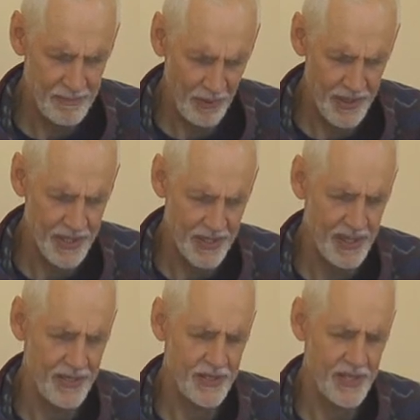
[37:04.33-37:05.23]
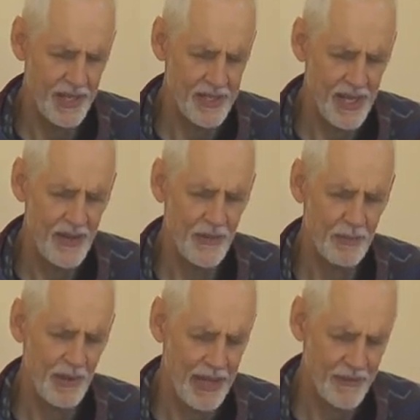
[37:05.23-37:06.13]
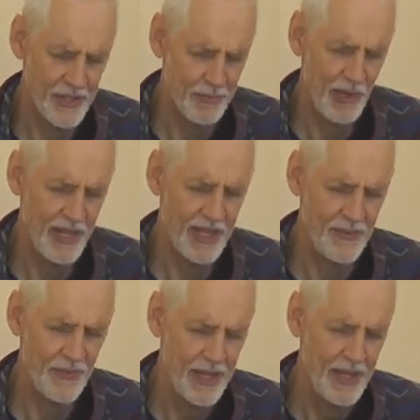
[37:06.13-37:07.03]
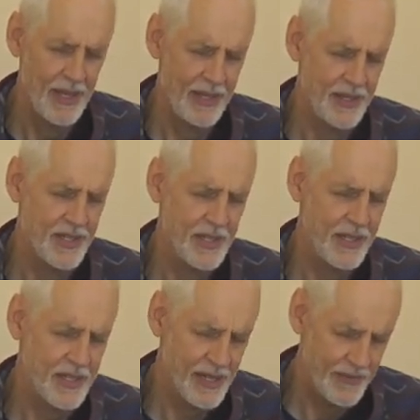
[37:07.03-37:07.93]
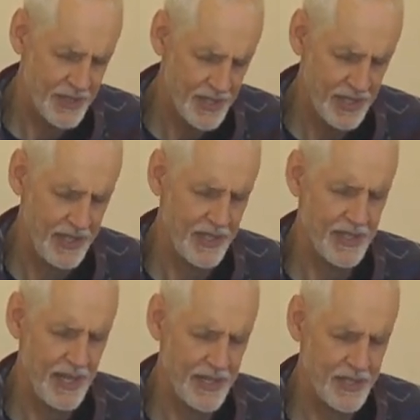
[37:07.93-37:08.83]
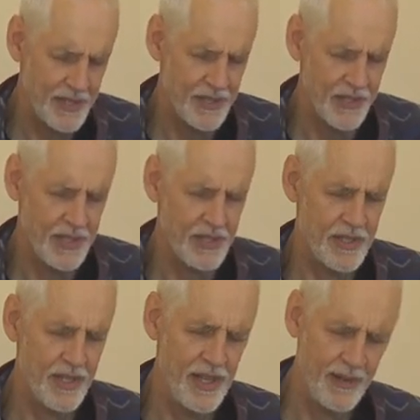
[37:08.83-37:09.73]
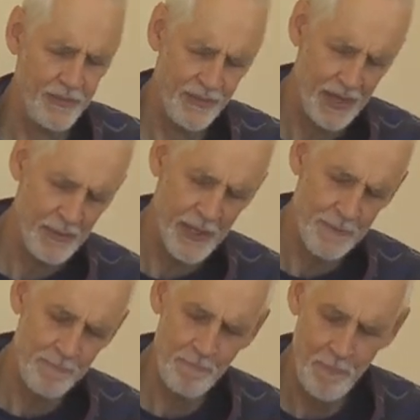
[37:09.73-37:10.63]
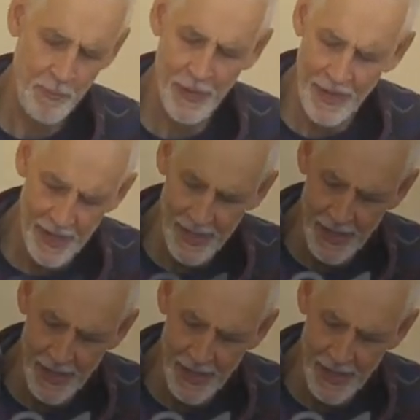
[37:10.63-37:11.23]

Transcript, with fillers: please, to understand heaven, heaven's plan and to see as heaven sees. I ask this in Jesus' name. Amen. Amen.